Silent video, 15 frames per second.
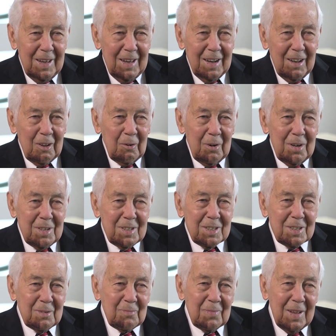In other
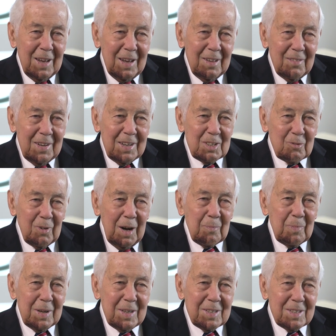words, these
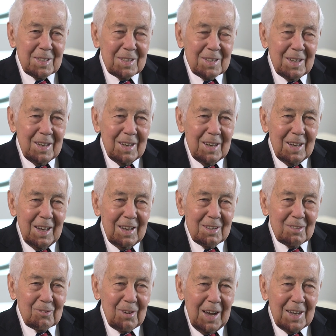weapons,
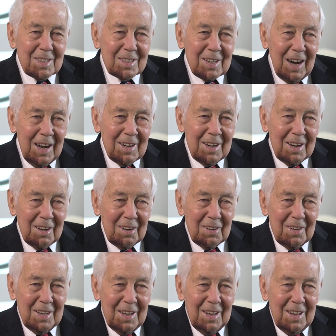transcontinental